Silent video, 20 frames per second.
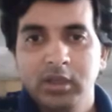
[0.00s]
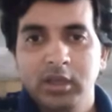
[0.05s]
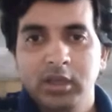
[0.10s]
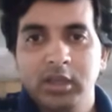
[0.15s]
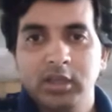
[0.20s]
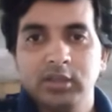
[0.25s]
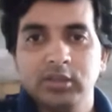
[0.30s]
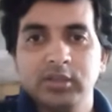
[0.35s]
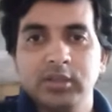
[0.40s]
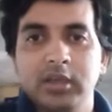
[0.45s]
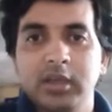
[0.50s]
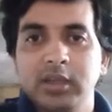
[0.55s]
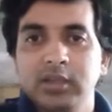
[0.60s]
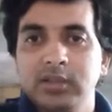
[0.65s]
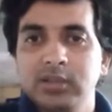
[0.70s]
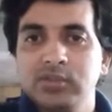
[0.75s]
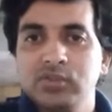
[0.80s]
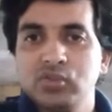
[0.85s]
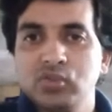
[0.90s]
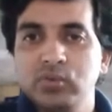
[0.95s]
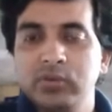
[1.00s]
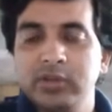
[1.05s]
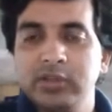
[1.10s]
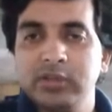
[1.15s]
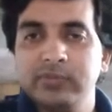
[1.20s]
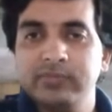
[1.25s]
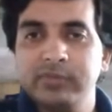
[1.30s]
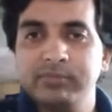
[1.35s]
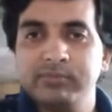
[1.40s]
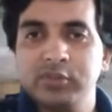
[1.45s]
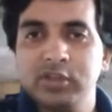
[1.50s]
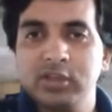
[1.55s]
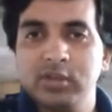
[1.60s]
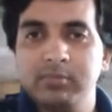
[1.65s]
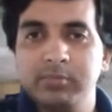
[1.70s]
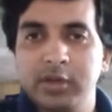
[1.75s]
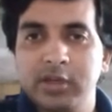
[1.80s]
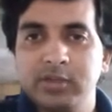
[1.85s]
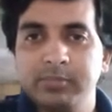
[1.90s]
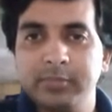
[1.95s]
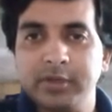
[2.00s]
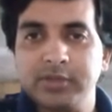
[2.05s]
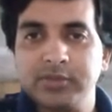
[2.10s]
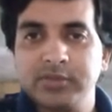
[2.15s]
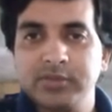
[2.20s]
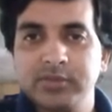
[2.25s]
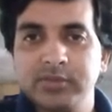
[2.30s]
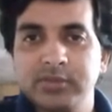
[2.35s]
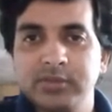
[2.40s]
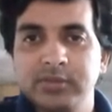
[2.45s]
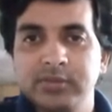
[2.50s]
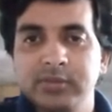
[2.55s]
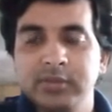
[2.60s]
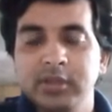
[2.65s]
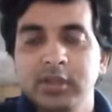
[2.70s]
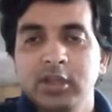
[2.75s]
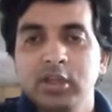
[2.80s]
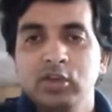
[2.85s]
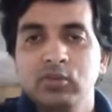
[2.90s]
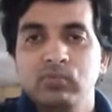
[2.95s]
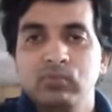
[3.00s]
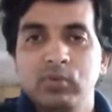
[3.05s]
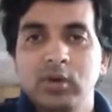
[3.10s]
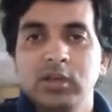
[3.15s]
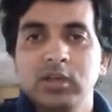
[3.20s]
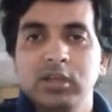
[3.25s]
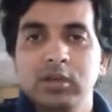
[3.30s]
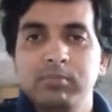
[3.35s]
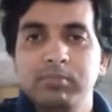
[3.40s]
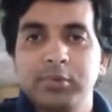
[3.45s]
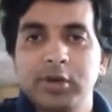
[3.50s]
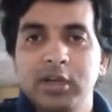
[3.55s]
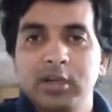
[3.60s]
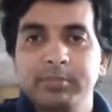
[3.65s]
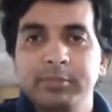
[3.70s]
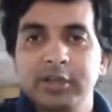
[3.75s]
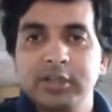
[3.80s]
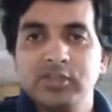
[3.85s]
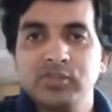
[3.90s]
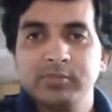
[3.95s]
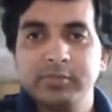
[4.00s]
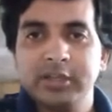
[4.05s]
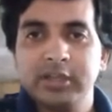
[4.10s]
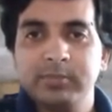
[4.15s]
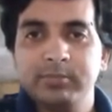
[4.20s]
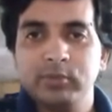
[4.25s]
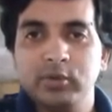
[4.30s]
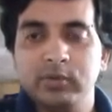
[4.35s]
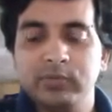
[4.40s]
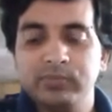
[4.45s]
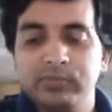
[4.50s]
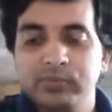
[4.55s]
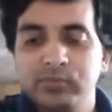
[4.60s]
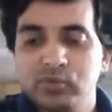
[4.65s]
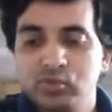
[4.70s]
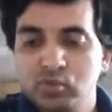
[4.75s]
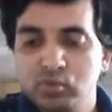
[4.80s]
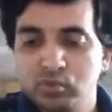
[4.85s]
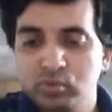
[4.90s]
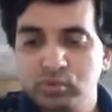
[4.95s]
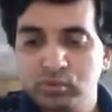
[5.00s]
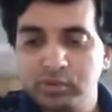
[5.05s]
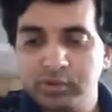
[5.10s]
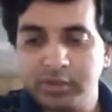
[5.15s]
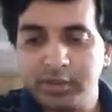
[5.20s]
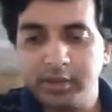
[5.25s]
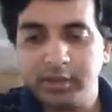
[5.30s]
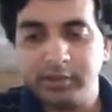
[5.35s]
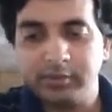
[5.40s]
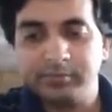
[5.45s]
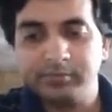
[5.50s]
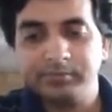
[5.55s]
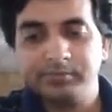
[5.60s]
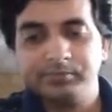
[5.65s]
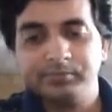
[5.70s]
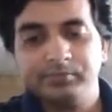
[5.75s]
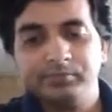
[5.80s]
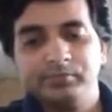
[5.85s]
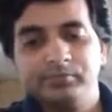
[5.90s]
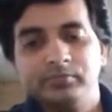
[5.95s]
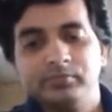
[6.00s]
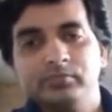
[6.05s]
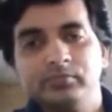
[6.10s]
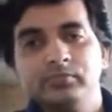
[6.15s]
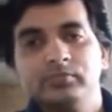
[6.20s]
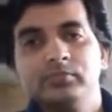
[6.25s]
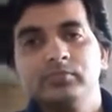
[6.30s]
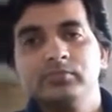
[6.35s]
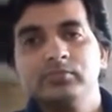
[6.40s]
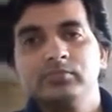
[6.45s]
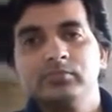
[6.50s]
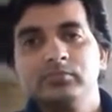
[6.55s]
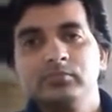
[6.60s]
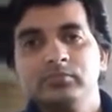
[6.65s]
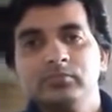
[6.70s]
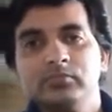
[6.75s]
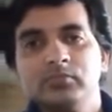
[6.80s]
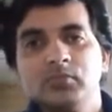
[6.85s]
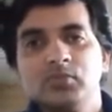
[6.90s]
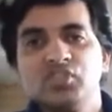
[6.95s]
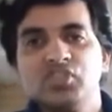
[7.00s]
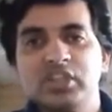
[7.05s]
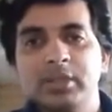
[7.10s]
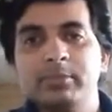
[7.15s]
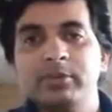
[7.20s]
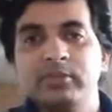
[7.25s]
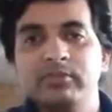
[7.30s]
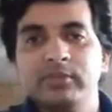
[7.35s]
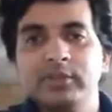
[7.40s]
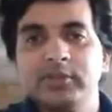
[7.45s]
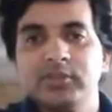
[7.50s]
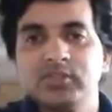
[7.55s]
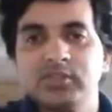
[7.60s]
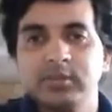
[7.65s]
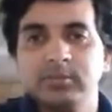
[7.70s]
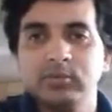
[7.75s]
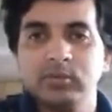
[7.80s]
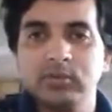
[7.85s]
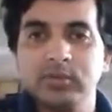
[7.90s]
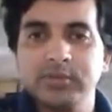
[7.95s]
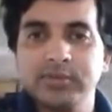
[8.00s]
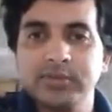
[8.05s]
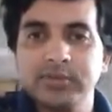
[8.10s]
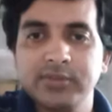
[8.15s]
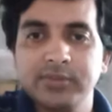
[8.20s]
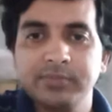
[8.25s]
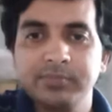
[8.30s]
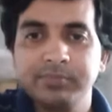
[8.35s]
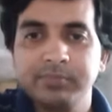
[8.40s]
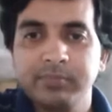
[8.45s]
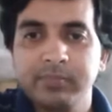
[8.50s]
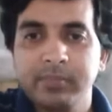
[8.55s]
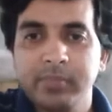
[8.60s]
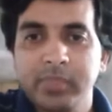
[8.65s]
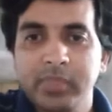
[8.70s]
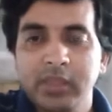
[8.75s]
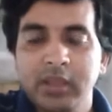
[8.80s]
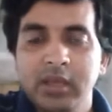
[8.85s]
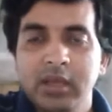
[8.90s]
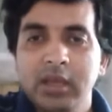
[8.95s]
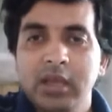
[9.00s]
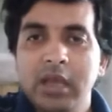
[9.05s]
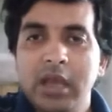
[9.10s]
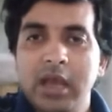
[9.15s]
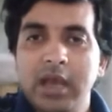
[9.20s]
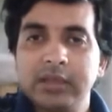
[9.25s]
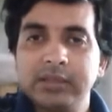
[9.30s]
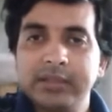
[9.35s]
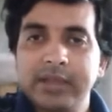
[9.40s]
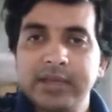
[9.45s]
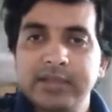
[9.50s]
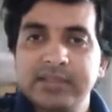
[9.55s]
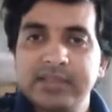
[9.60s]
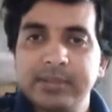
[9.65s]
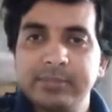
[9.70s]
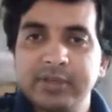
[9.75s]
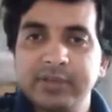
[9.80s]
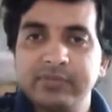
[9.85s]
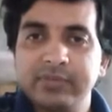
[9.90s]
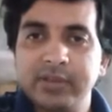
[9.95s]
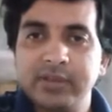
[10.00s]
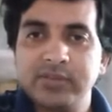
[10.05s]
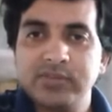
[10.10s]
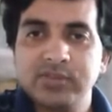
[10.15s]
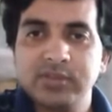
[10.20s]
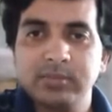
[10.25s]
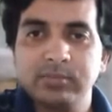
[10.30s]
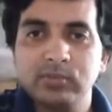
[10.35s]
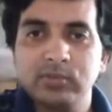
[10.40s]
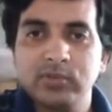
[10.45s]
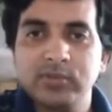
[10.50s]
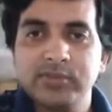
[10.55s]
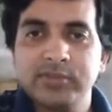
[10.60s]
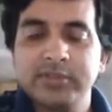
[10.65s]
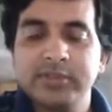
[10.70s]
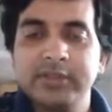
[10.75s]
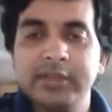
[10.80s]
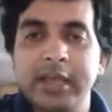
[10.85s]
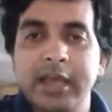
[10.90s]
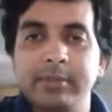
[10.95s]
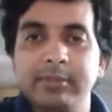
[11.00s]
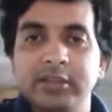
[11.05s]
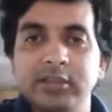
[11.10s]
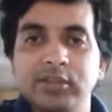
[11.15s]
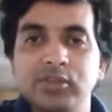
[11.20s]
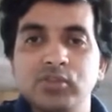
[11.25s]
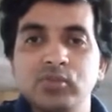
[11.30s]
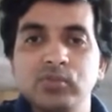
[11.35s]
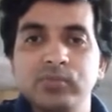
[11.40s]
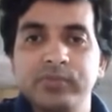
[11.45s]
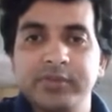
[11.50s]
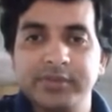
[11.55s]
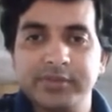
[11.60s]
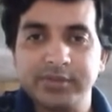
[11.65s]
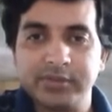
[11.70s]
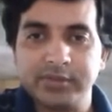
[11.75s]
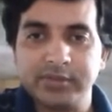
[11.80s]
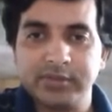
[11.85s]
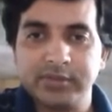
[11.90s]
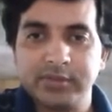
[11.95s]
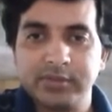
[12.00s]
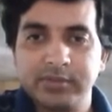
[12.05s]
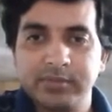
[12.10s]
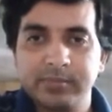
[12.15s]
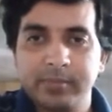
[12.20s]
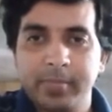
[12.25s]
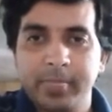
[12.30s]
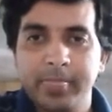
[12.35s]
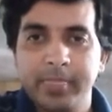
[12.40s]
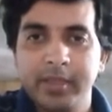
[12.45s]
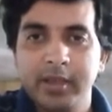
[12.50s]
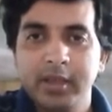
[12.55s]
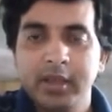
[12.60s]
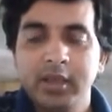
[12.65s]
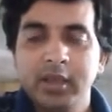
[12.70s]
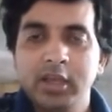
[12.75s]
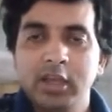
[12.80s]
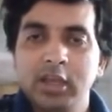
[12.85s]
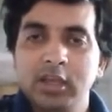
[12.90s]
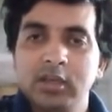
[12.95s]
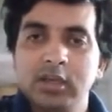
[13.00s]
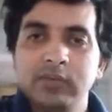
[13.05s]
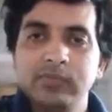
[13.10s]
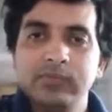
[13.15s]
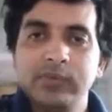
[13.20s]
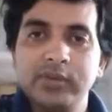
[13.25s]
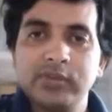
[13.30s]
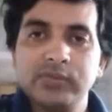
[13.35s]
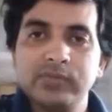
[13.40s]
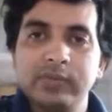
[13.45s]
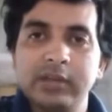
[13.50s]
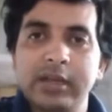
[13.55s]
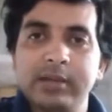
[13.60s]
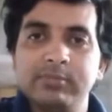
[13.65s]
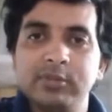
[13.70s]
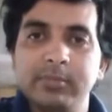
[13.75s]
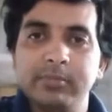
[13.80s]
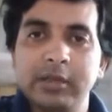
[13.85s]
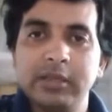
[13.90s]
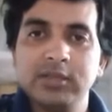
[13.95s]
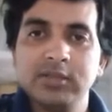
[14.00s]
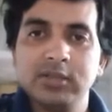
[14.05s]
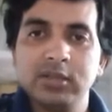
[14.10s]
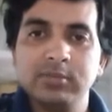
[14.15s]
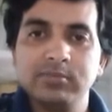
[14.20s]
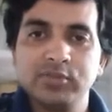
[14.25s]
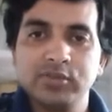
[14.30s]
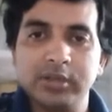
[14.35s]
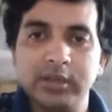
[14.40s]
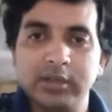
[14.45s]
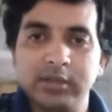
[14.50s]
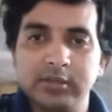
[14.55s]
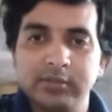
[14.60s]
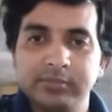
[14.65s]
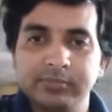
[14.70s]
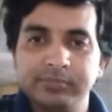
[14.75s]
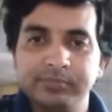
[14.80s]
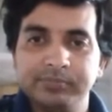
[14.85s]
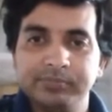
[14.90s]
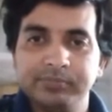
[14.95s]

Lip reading: In this 250 compartments, one compartment is made up of 2 to 3 seminiferous tubules, and that seminiferous tubules having the two faces. Inner face will have the male germ cell